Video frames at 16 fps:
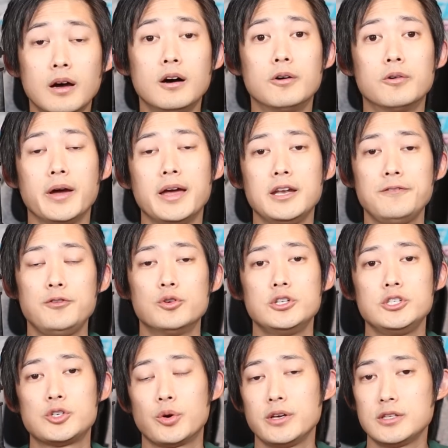Oh, and if you
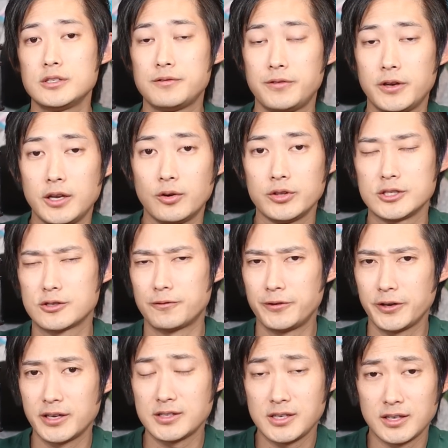enjoyed this video, then don't
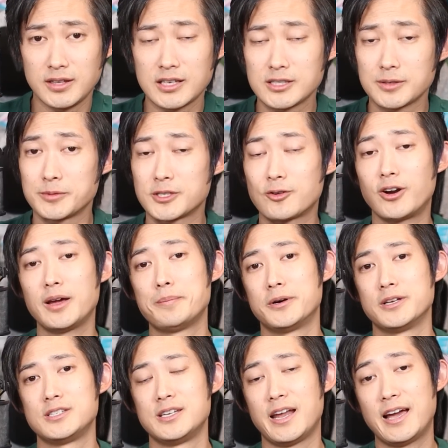forget to hit that subscribe
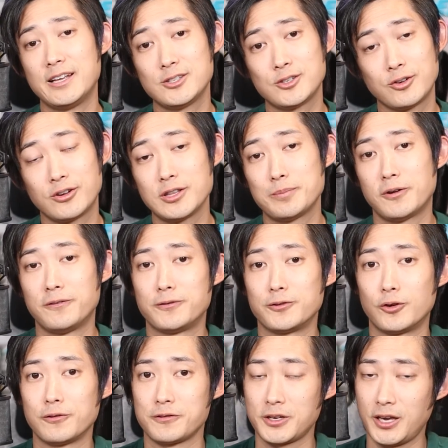button and turn on the bell for
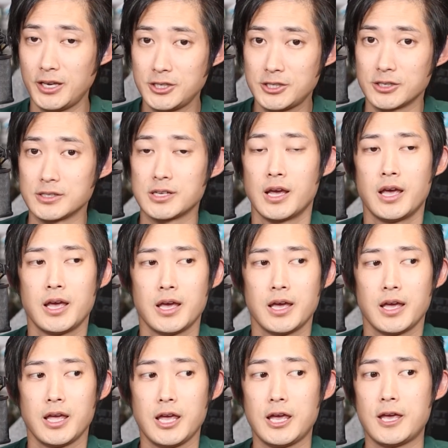notifications.
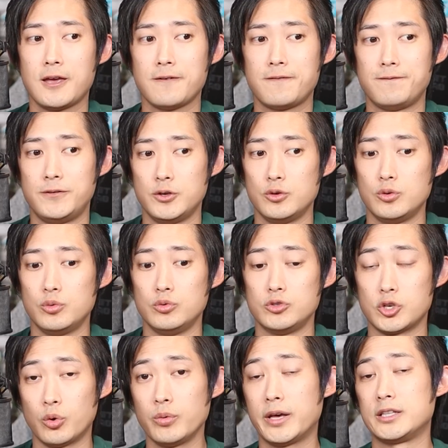If you
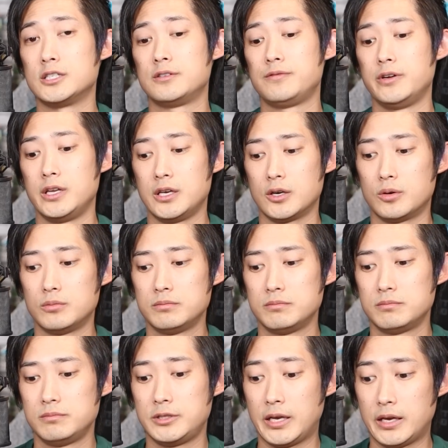don't like this video,
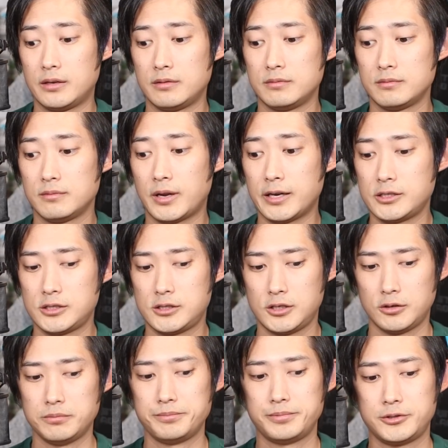then I
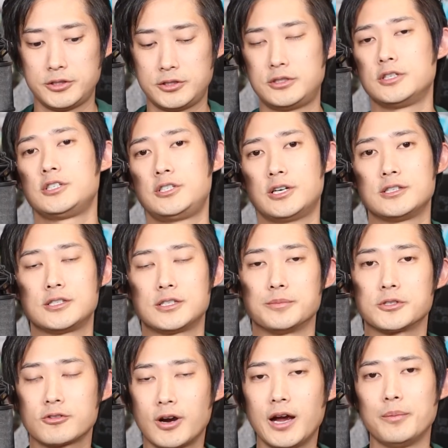still suggest
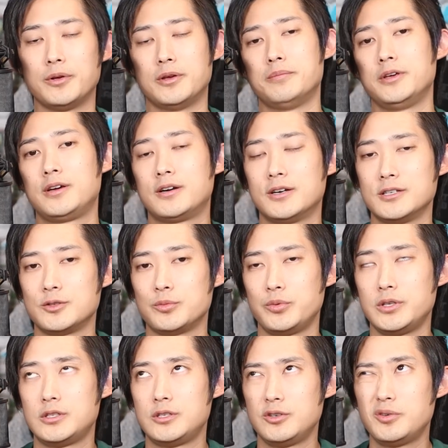subscribing because
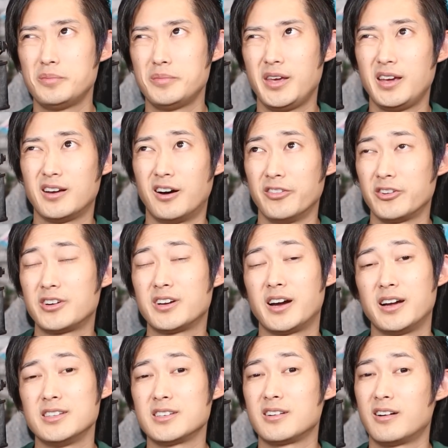we do make other
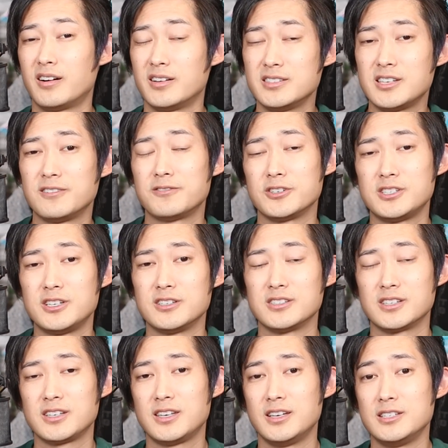kinds of content for Tears
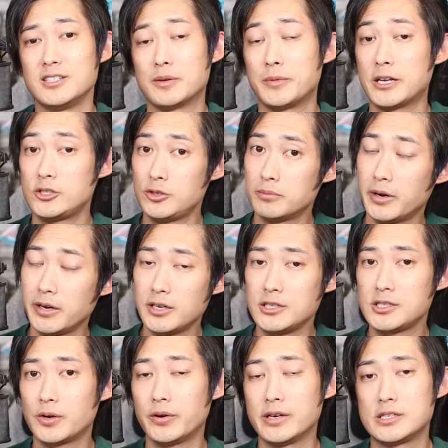of the Kingdom that you might
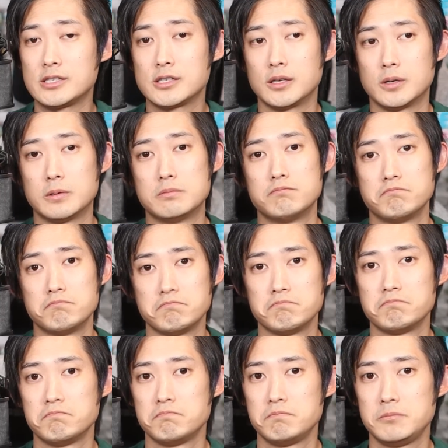enjoy, so
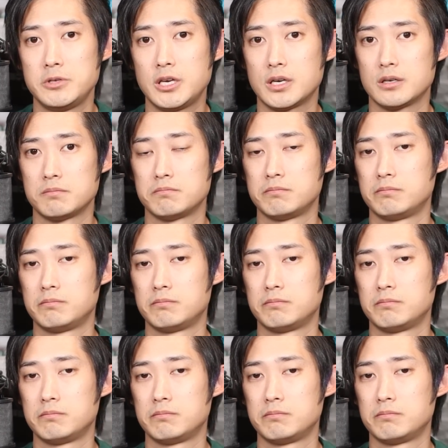yeah.